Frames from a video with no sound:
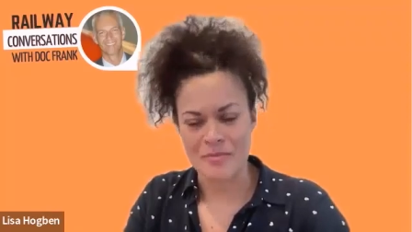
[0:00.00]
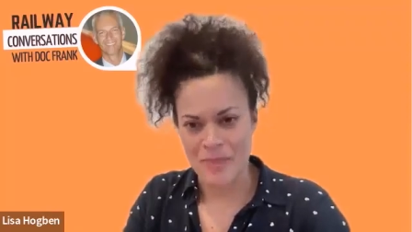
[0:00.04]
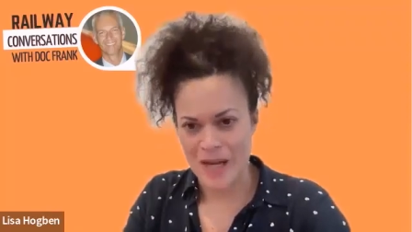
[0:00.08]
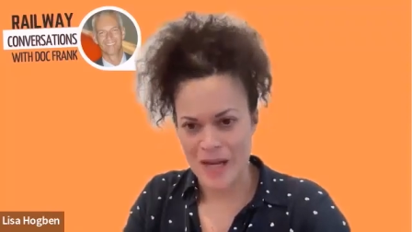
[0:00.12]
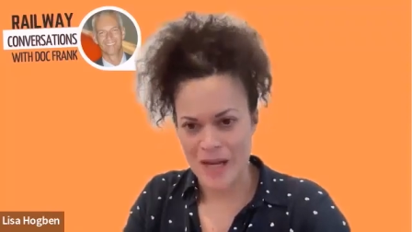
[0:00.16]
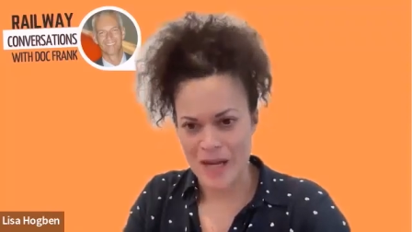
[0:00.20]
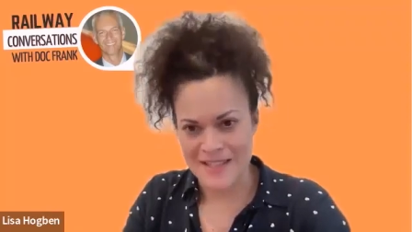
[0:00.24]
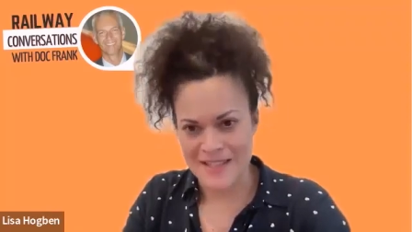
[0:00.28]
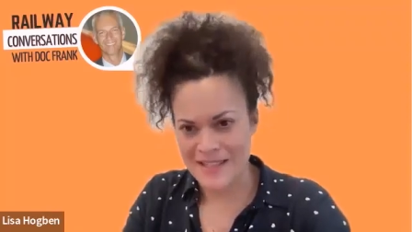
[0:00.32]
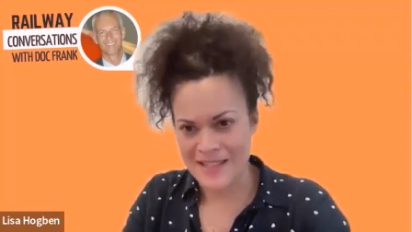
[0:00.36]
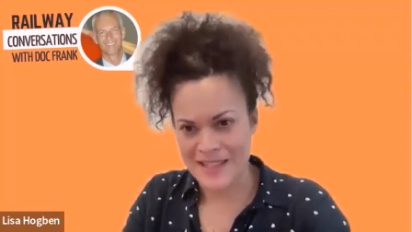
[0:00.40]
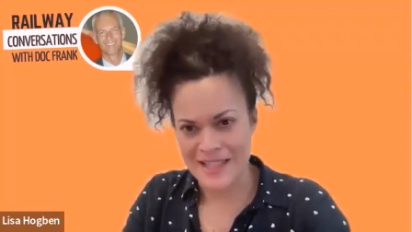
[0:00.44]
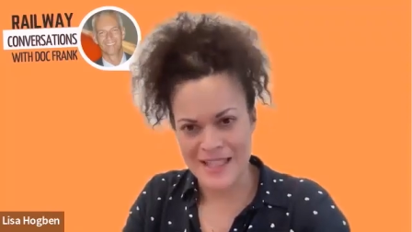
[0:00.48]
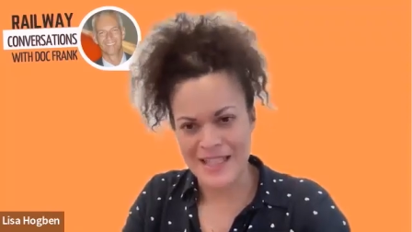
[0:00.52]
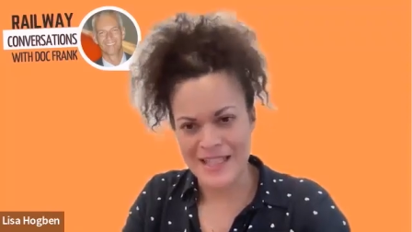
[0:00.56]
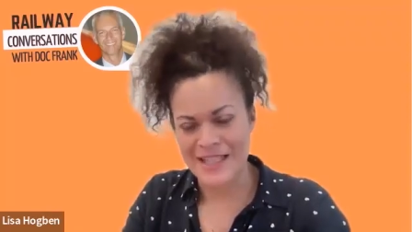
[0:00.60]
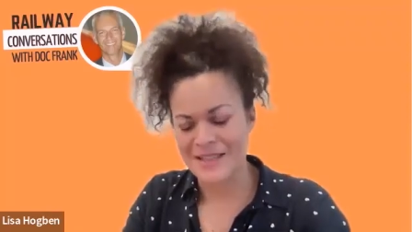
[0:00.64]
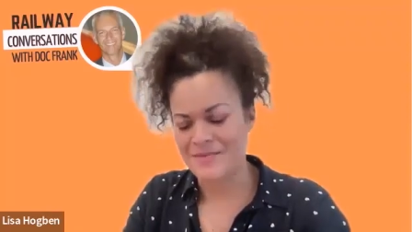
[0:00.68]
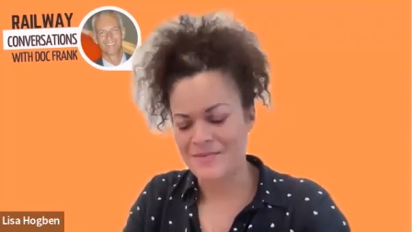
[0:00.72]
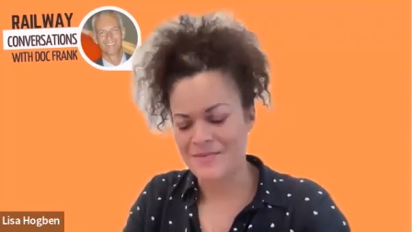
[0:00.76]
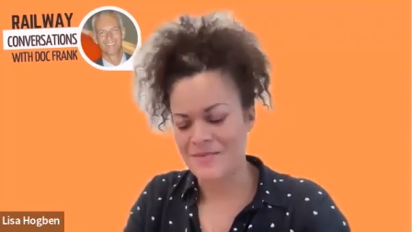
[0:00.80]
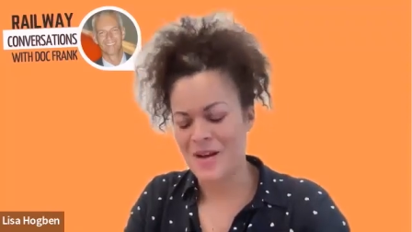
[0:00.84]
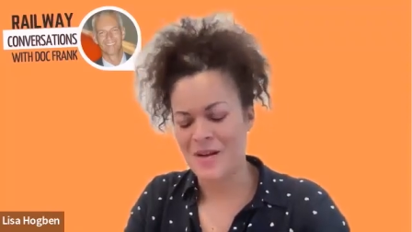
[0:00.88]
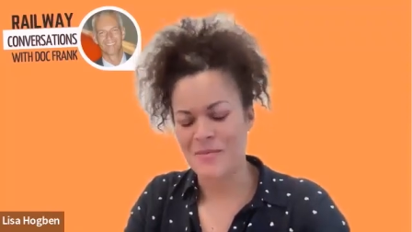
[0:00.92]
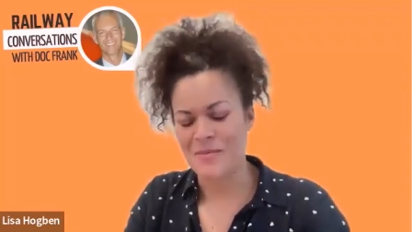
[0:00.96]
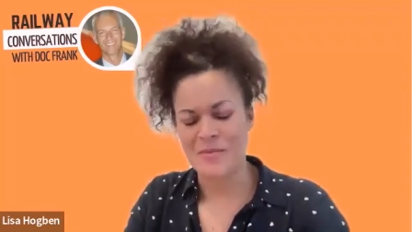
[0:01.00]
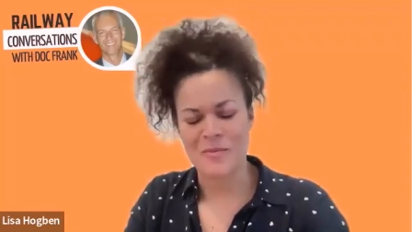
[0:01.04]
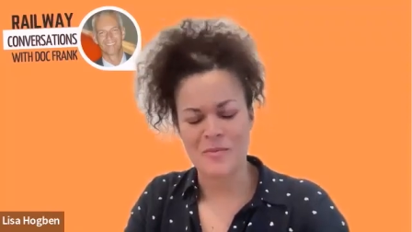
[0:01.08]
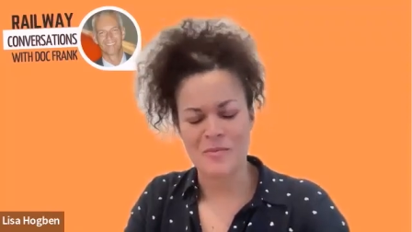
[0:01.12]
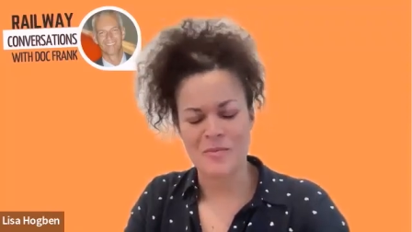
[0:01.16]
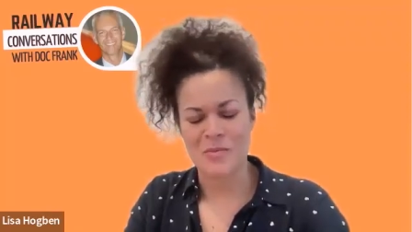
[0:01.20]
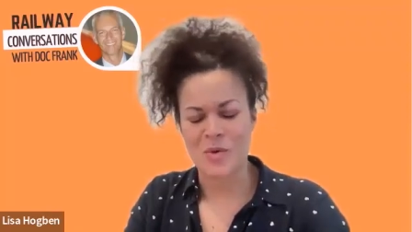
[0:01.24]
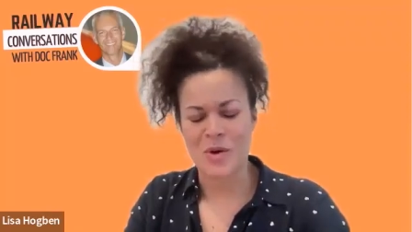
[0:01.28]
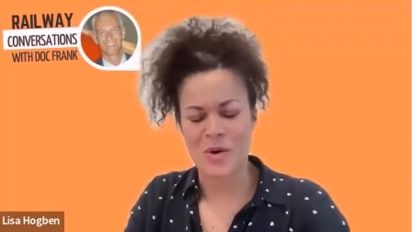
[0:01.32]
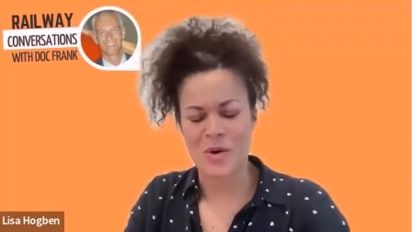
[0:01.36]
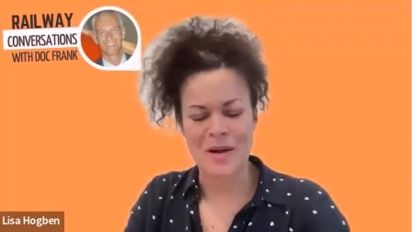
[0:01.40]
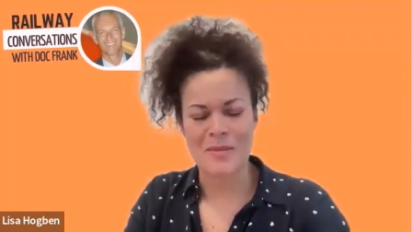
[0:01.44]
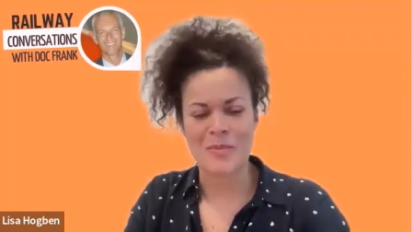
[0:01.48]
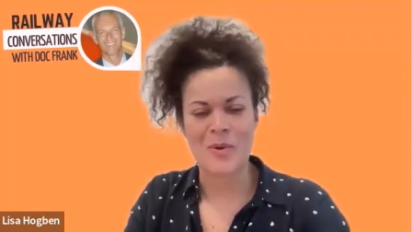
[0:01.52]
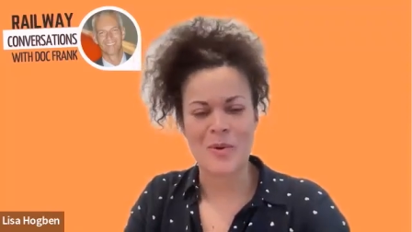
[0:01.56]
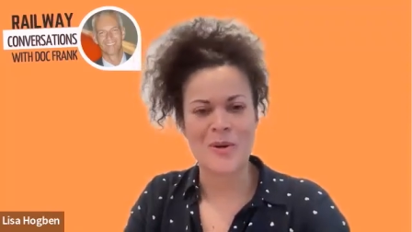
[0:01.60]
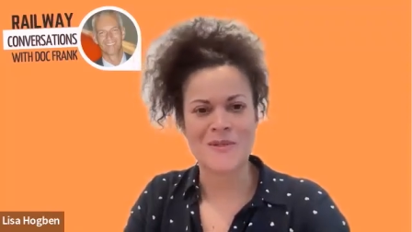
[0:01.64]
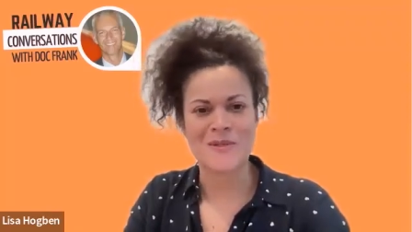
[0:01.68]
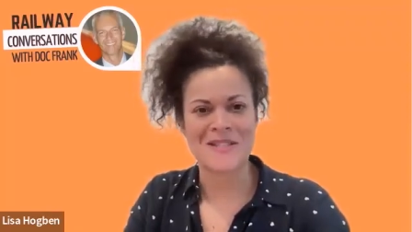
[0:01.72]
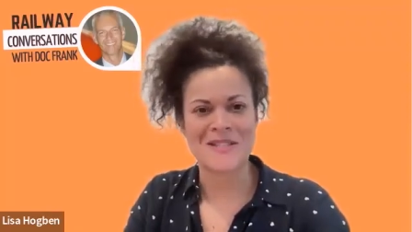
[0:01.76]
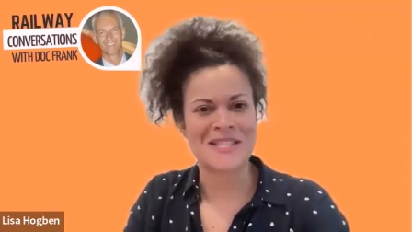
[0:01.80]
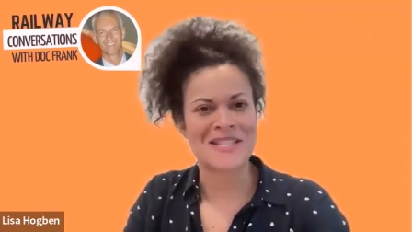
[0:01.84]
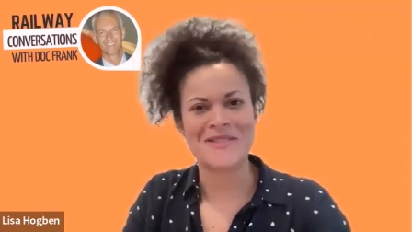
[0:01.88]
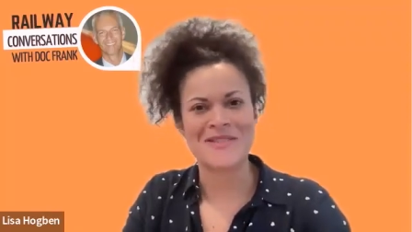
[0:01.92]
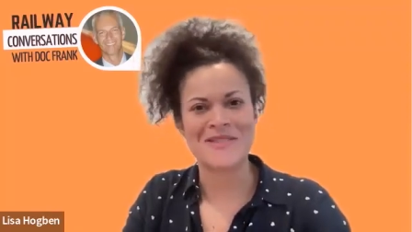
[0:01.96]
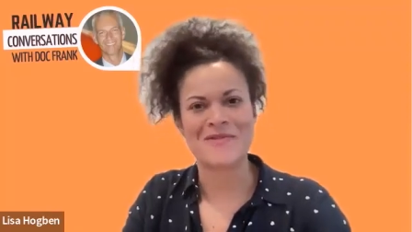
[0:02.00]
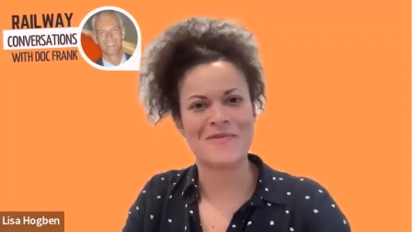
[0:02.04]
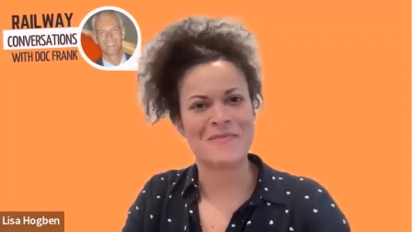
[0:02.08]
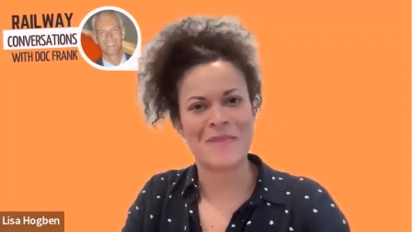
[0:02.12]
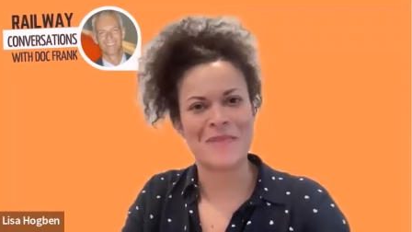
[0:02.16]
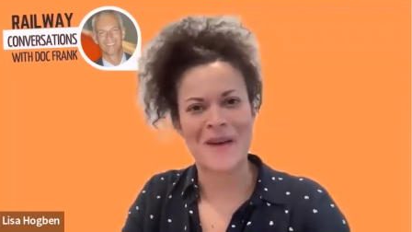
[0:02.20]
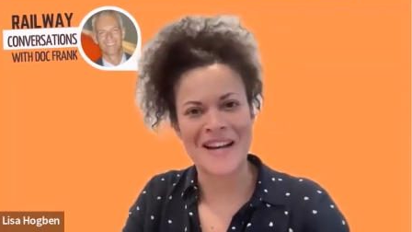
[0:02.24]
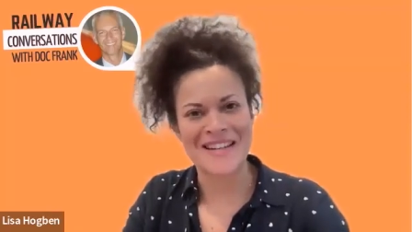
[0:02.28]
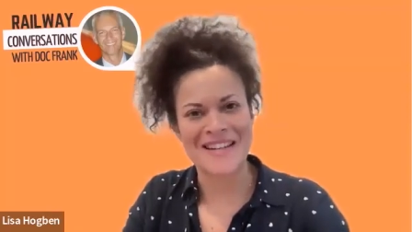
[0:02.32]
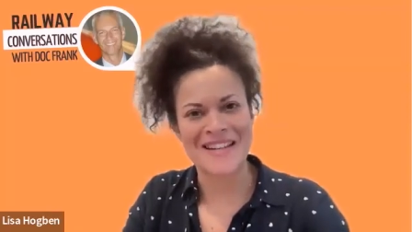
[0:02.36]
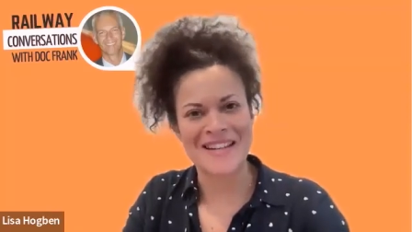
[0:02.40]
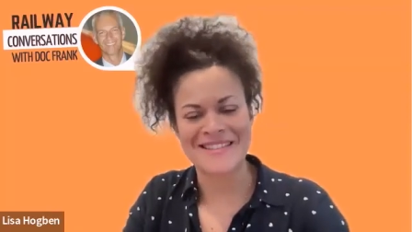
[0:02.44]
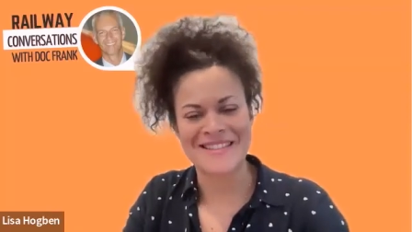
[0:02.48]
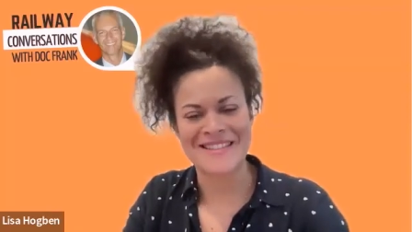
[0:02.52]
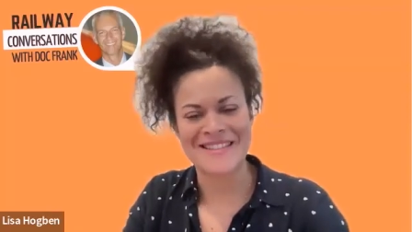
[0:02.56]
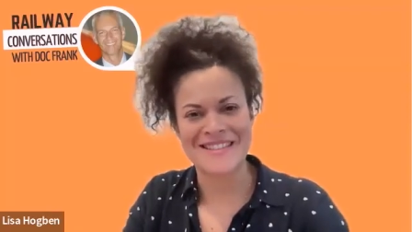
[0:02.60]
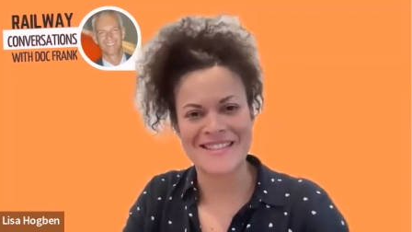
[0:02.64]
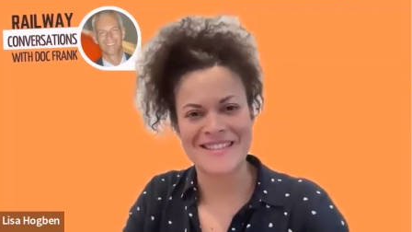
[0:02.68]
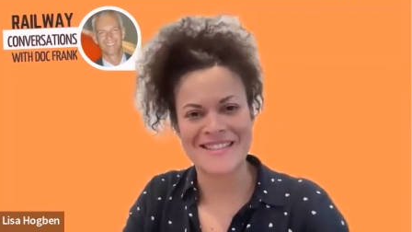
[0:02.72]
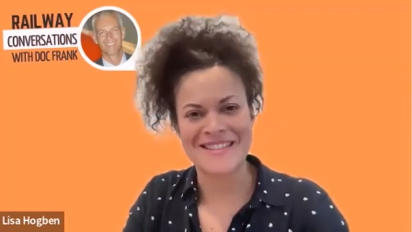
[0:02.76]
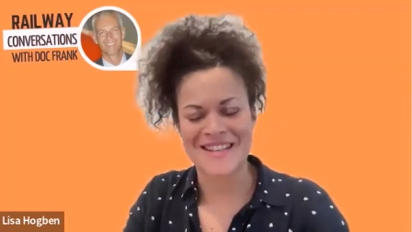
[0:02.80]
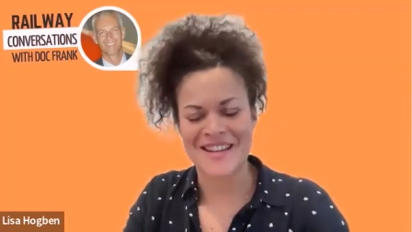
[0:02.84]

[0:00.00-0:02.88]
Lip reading: personally, I'm quite a positive person,